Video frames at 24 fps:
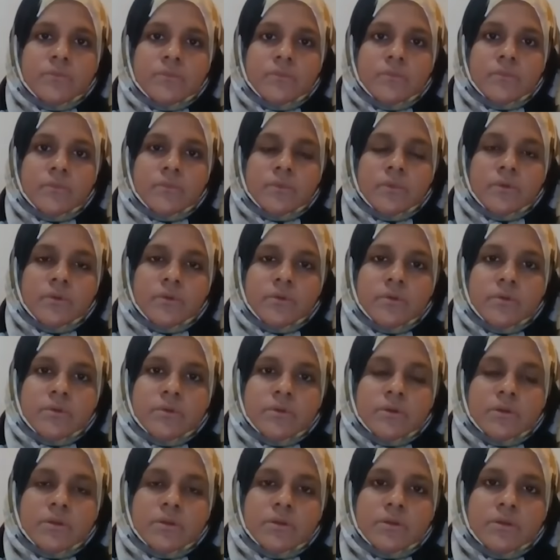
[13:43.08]

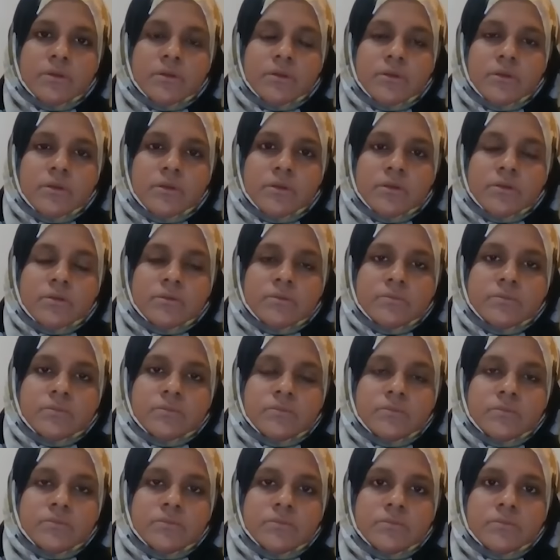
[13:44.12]

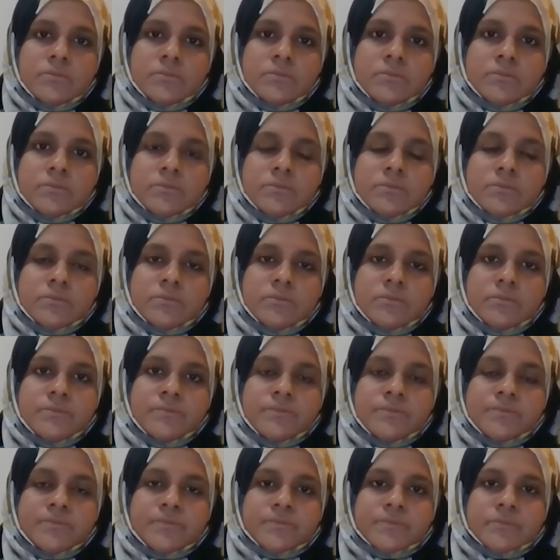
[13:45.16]

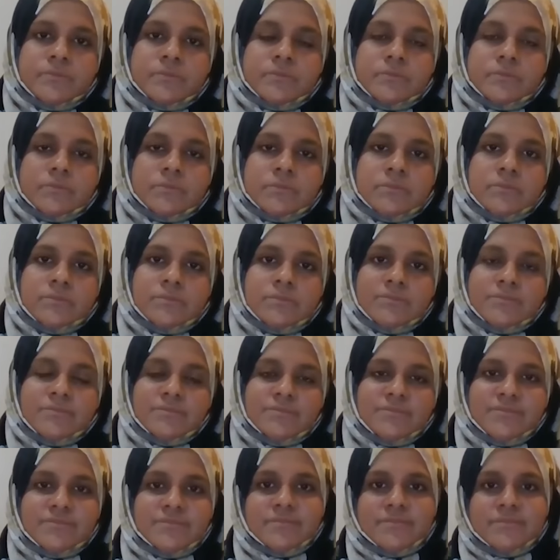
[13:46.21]

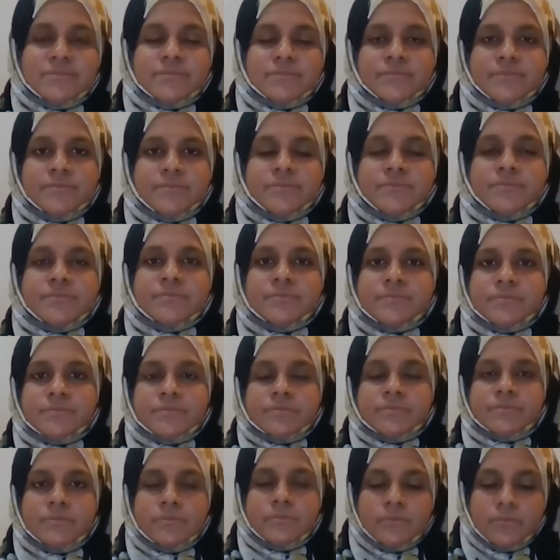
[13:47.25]

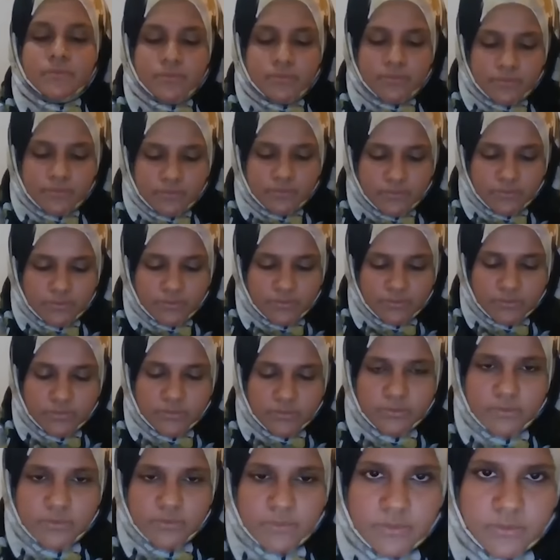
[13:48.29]

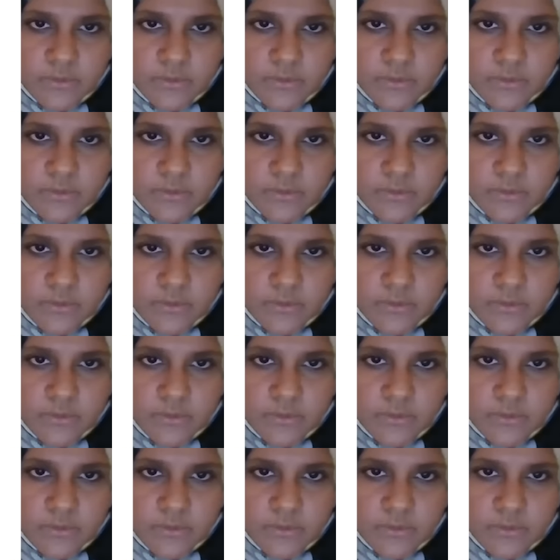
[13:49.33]
(not speaking)